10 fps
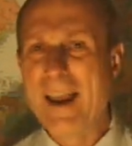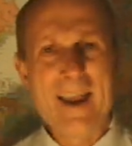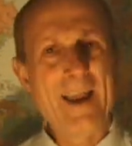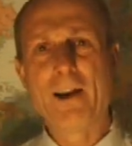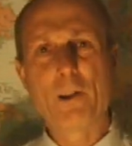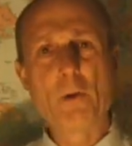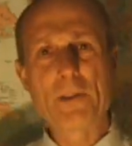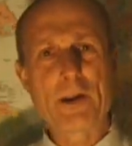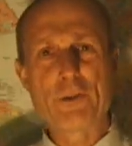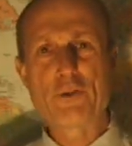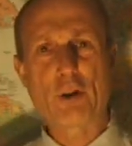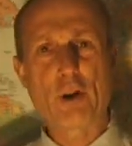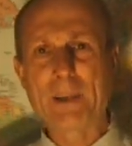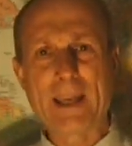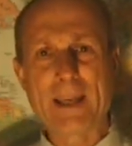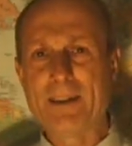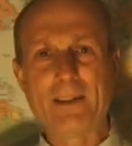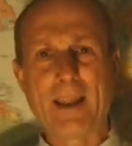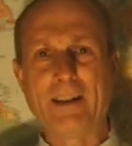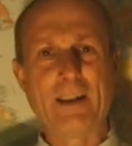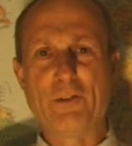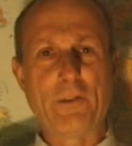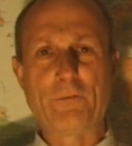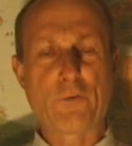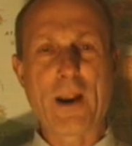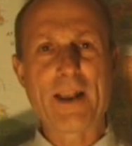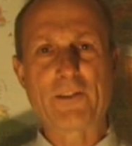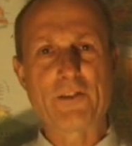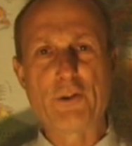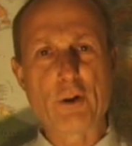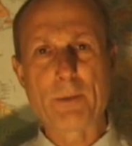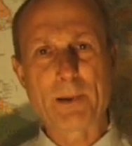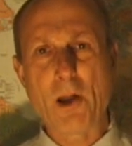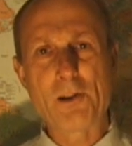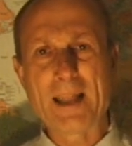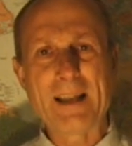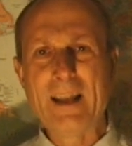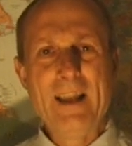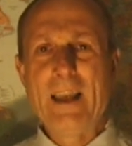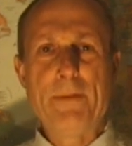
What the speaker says: Hell, over there in Germany and in France and Europe and all of that,